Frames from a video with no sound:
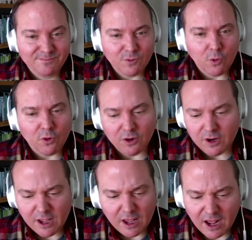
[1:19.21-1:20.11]
Or
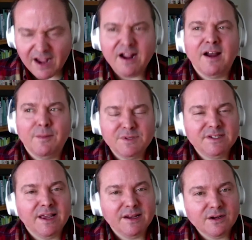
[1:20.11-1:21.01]
I got
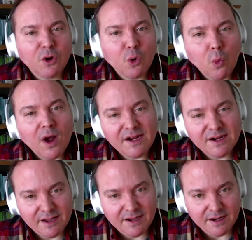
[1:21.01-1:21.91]
upset. Why did
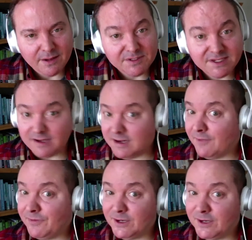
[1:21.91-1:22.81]
I get upset? Not
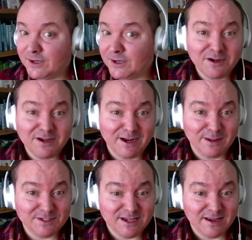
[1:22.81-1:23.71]
that it's wrong to get
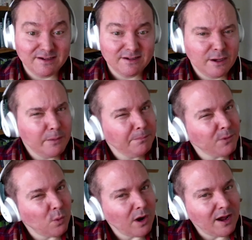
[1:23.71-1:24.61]
upset, but
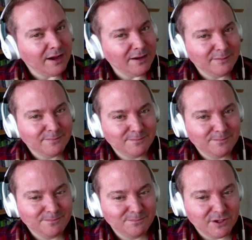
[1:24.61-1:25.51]
why?
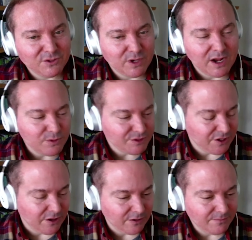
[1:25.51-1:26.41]
Because when I was
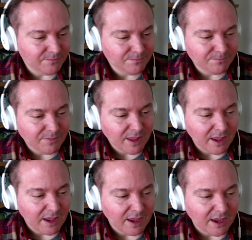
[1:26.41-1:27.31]
young,
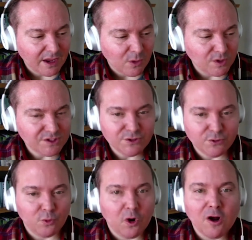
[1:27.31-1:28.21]
it wasn't
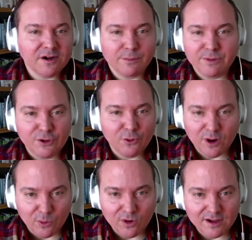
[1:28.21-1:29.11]
wrong to be who I
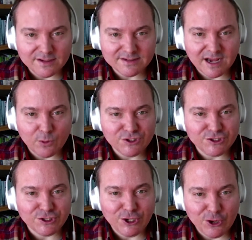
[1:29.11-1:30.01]
was. I was
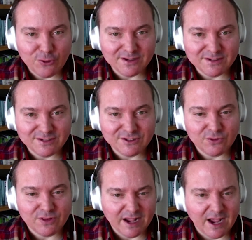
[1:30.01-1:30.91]
just curious. And so
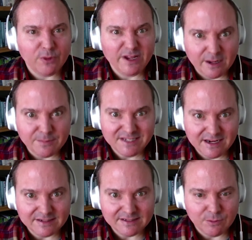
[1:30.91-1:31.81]
like I would get upset
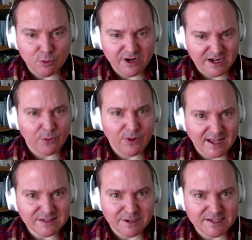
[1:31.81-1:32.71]
at someone and I would
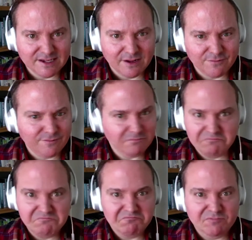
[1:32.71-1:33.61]
ask myself
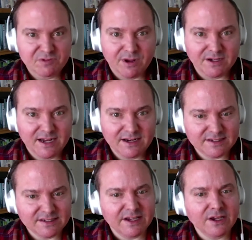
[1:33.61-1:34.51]

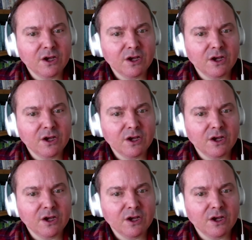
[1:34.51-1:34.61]
spontaneously,